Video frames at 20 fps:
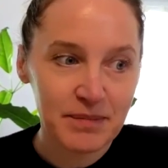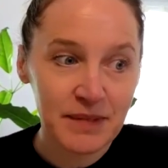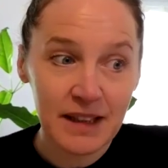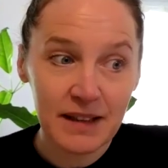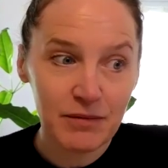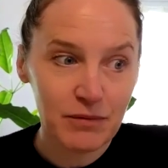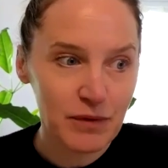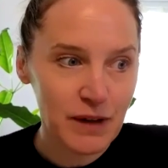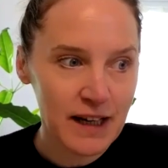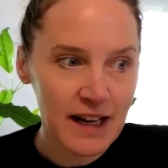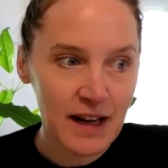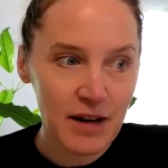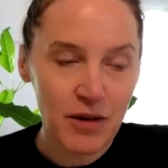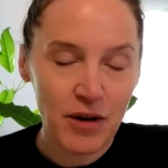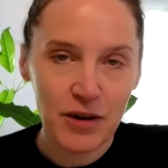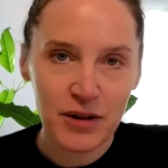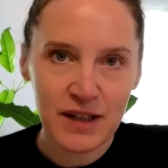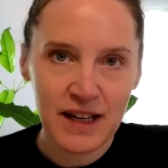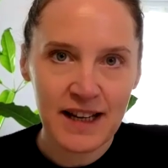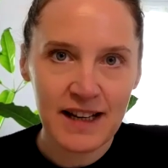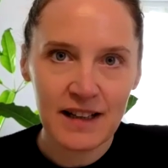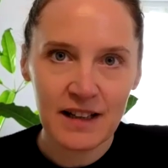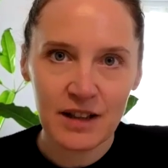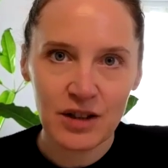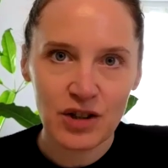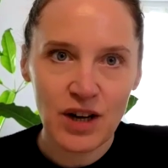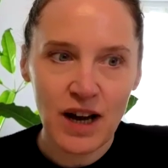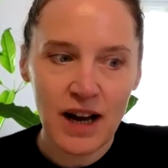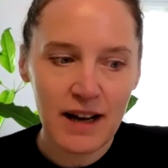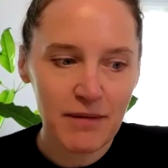When I learned
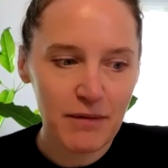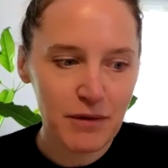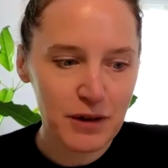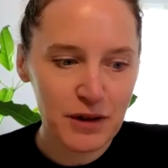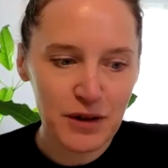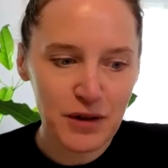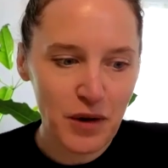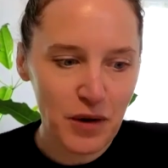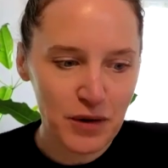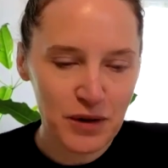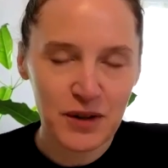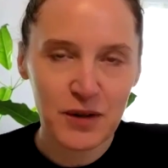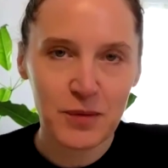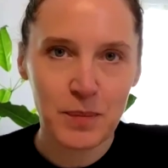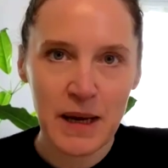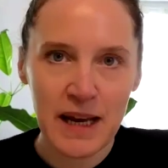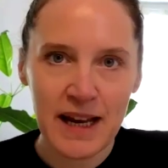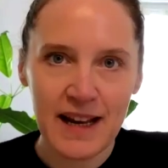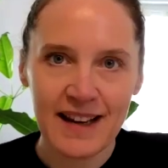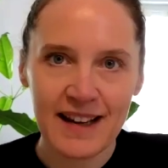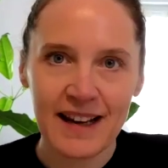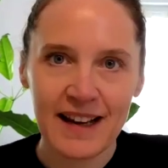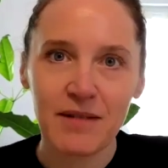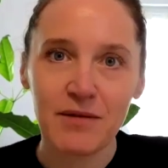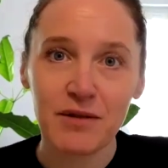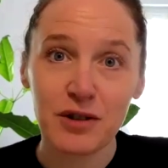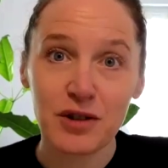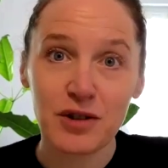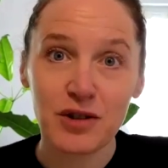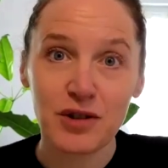English, I was not speaking, I
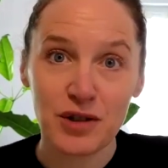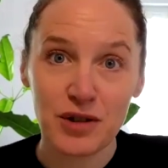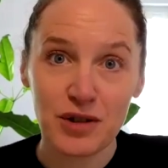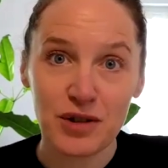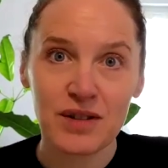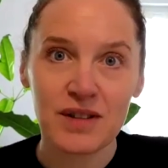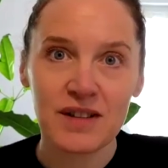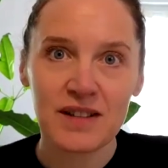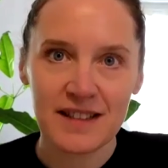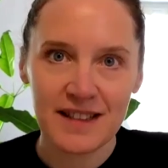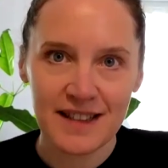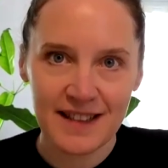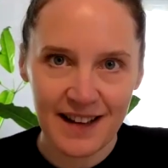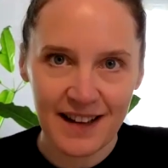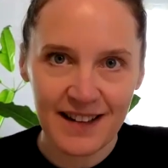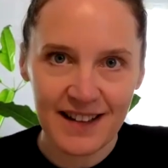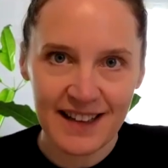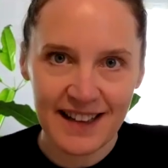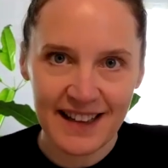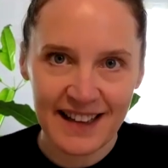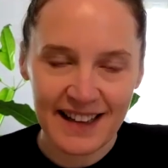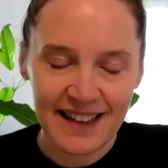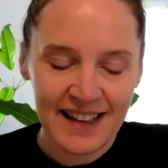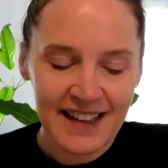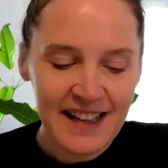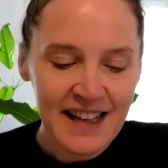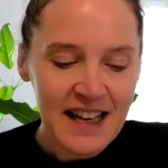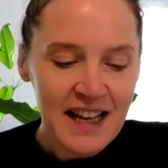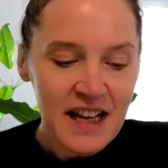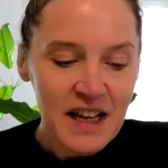was just studying.
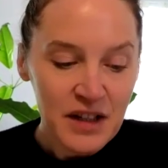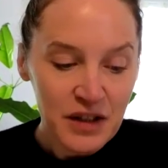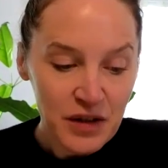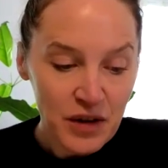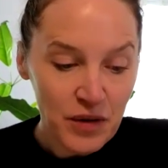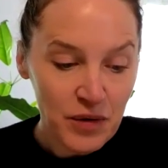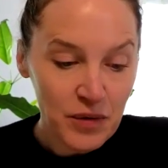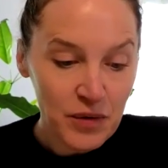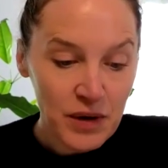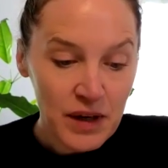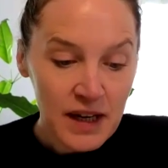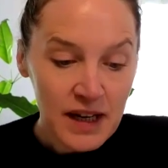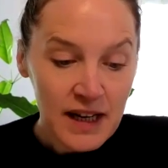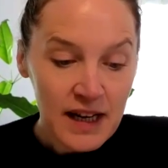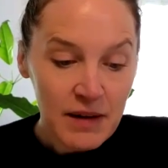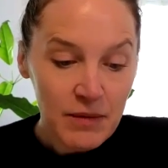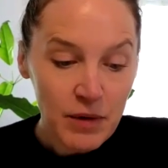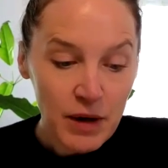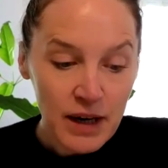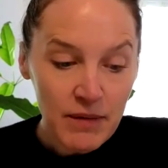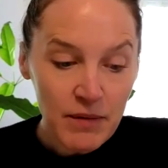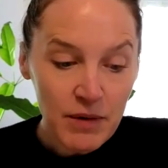So what I